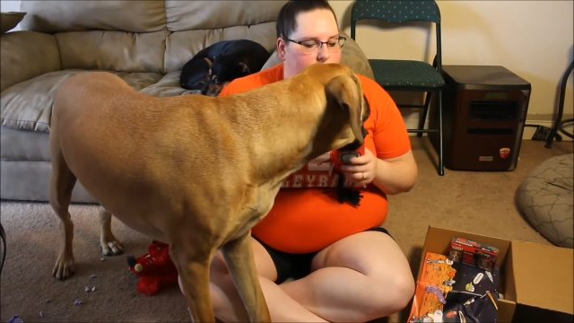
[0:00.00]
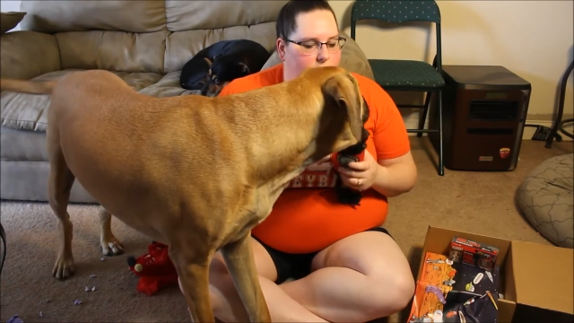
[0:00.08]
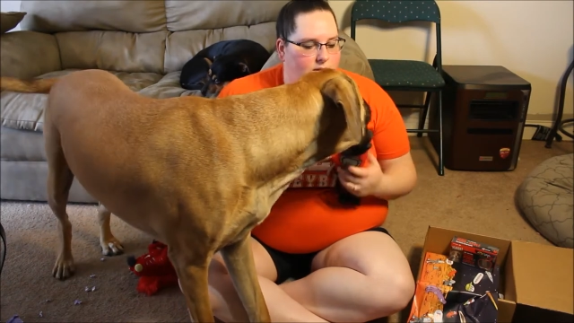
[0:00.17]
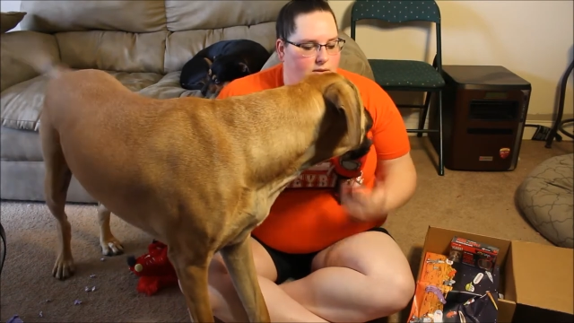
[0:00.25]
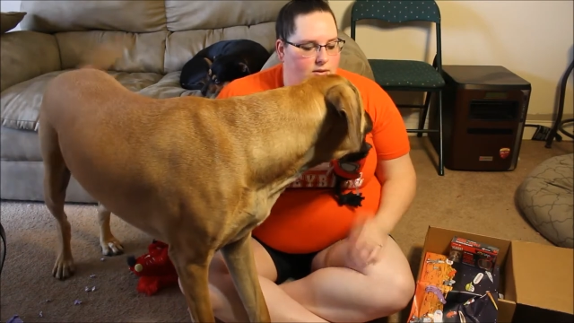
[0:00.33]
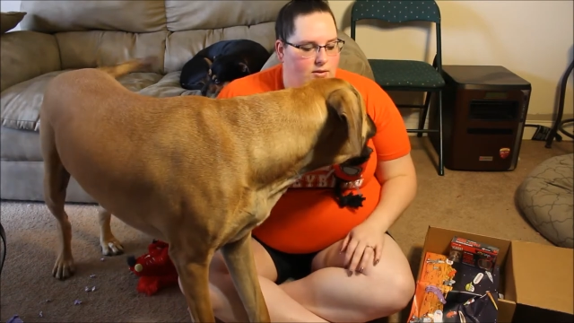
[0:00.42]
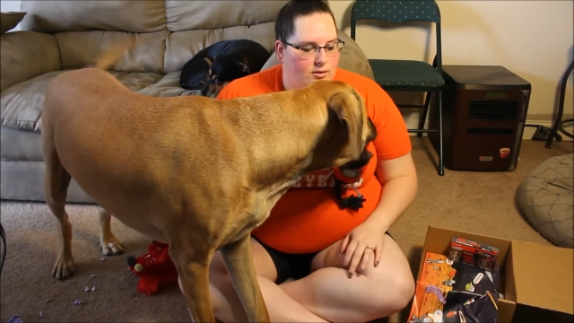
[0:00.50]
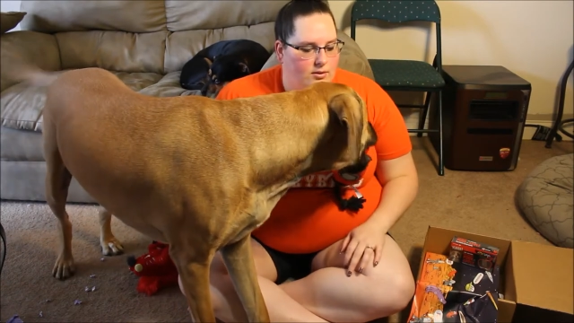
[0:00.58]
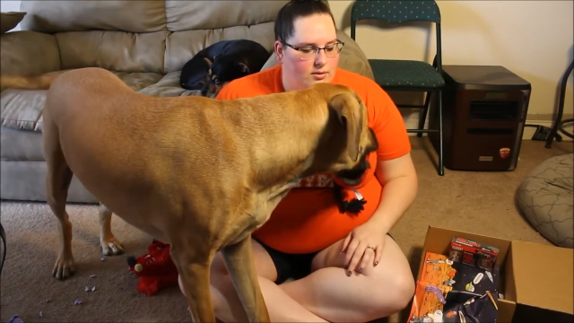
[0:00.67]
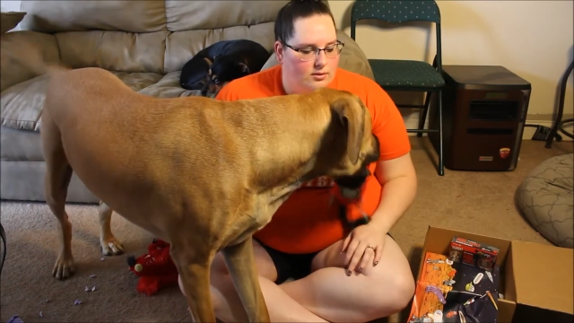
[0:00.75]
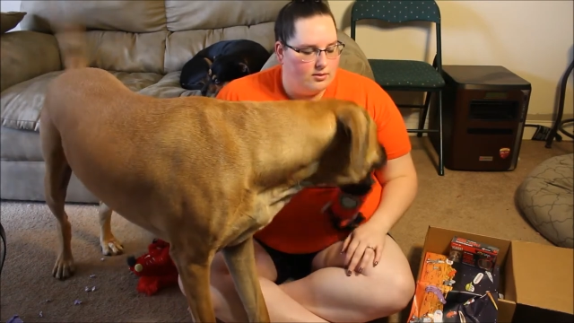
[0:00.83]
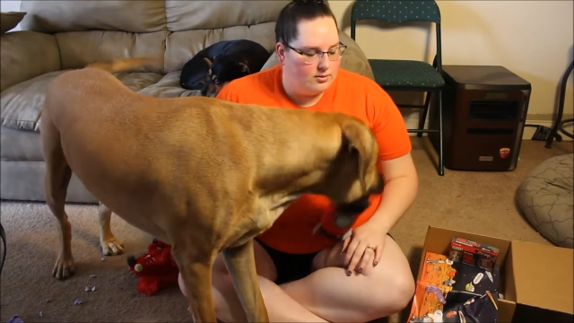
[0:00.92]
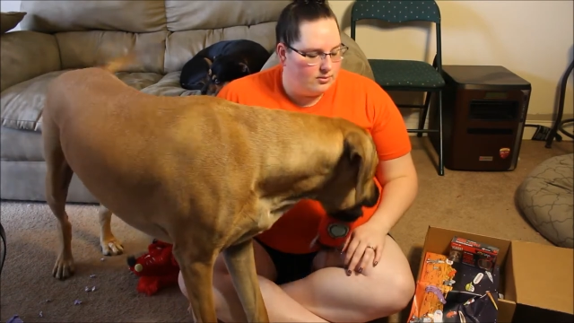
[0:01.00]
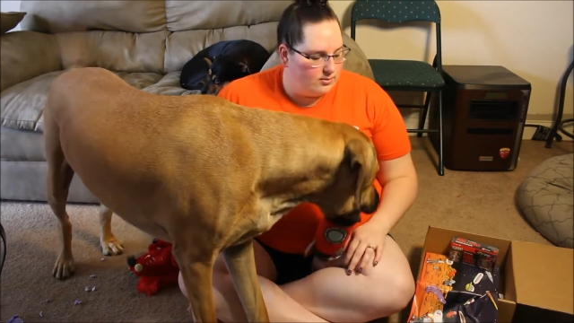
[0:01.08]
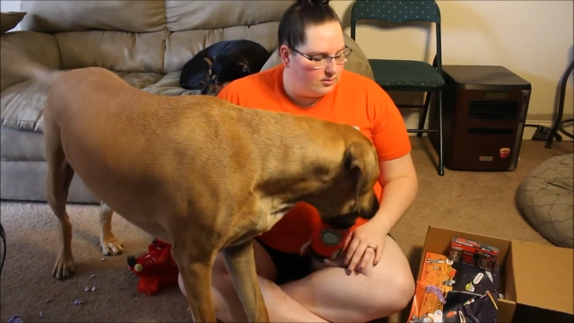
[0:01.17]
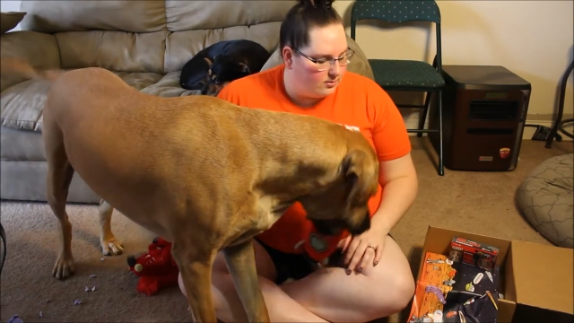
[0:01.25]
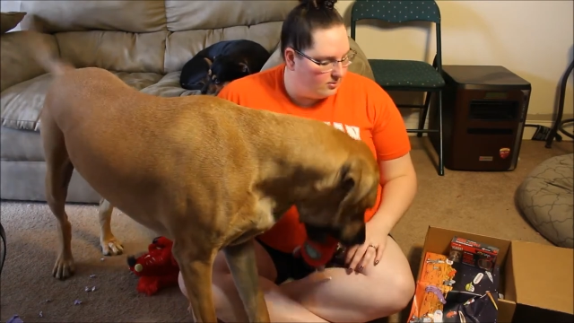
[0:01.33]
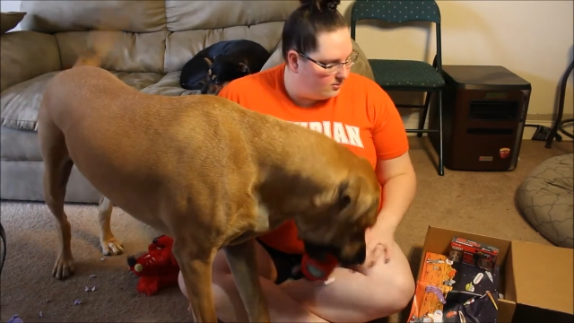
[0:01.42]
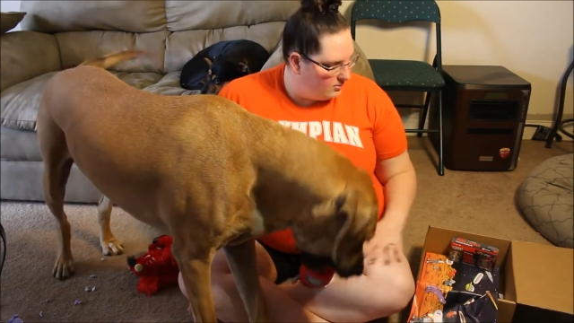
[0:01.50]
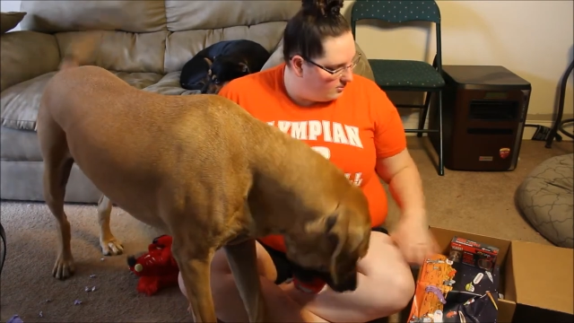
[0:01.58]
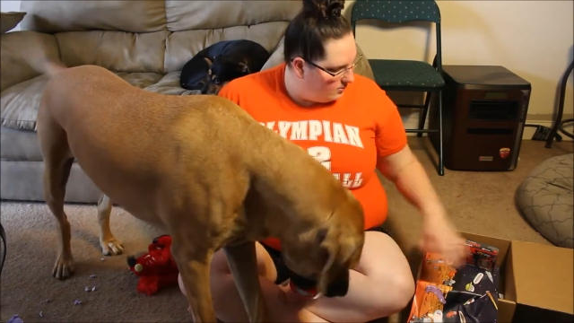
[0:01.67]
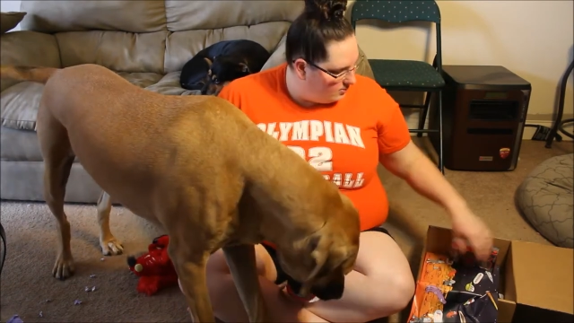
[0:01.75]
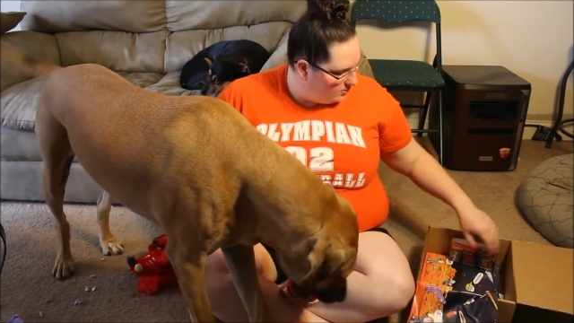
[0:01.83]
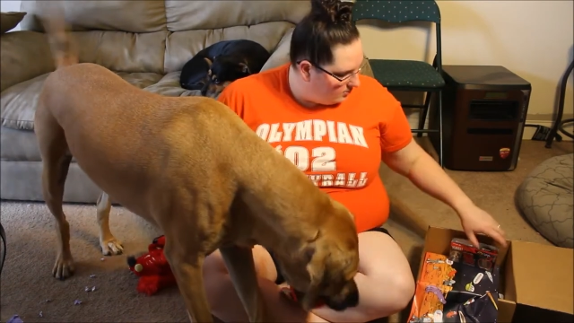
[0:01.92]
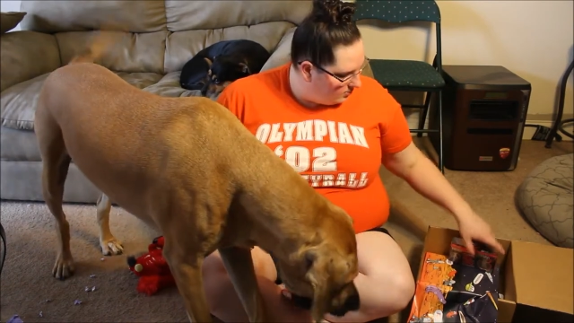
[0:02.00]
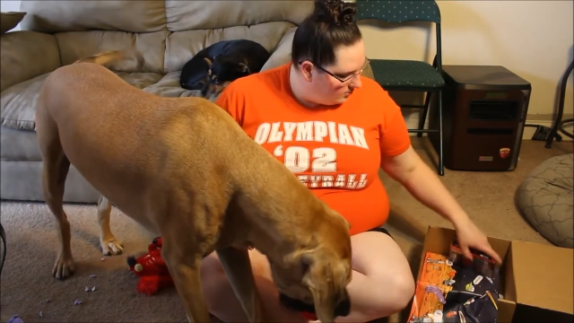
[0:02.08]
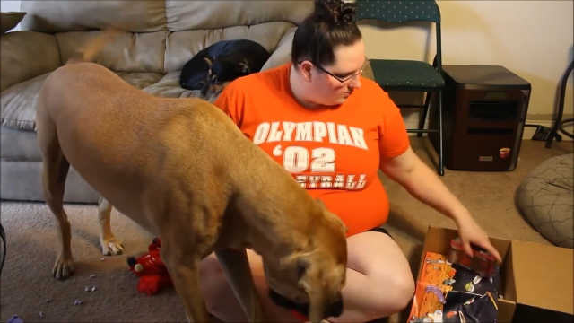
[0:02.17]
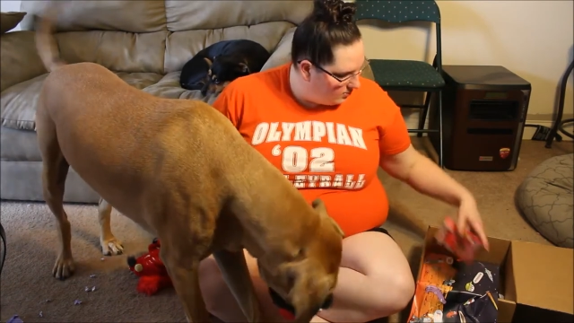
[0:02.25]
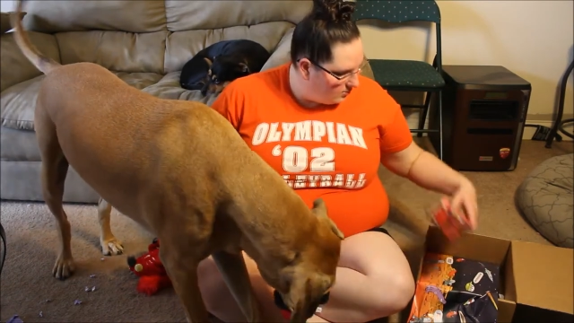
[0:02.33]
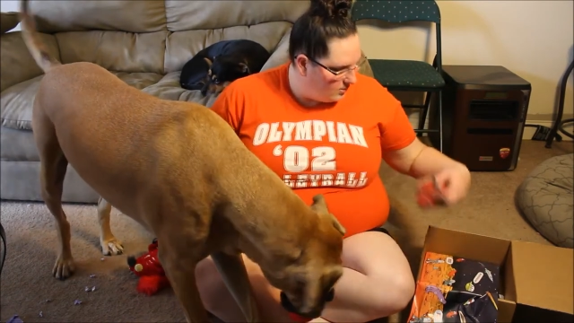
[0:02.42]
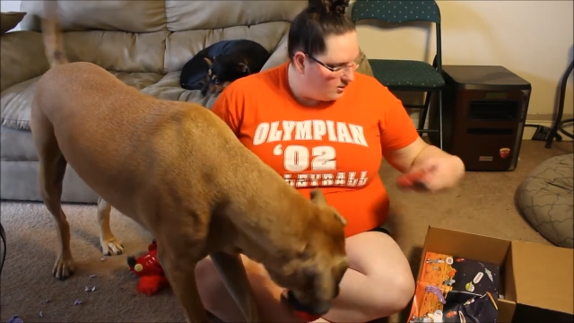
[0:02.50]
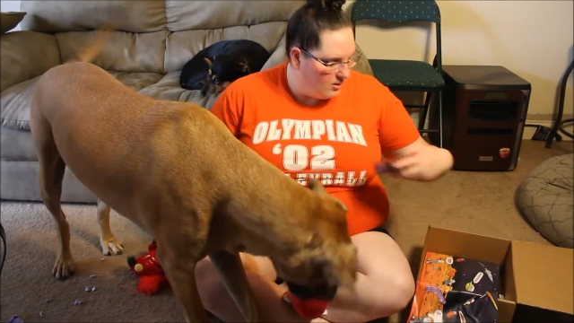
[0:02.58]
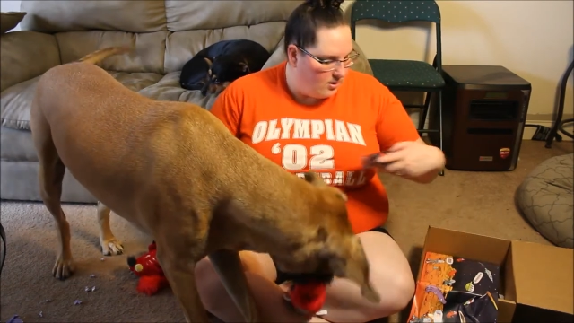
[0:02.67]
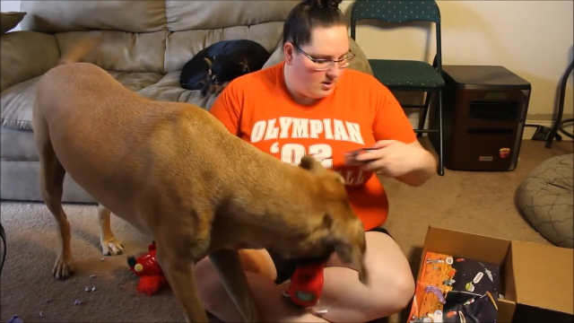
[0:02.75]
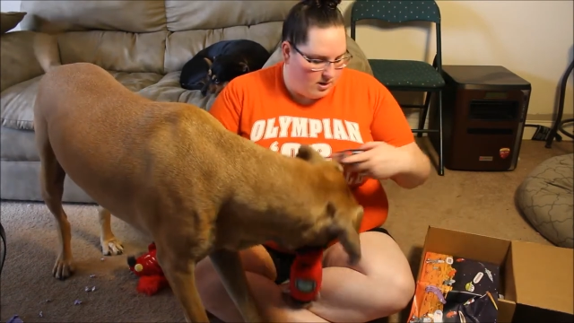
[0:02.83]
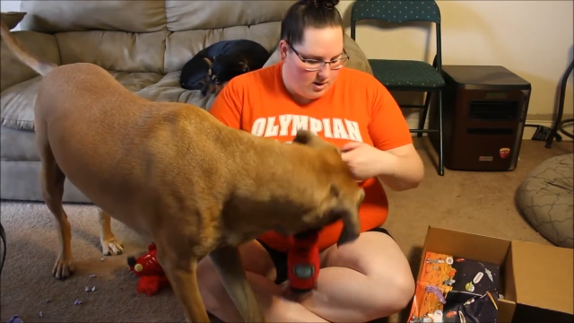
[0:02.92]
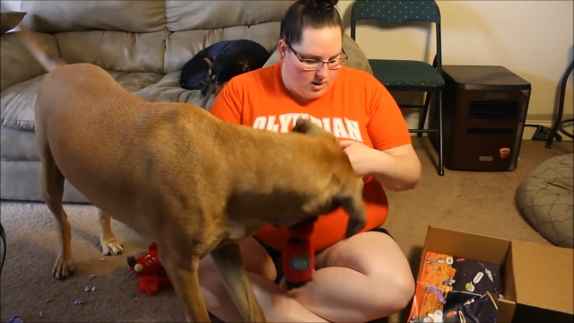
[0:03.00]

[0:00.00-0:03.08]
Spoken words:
(silence)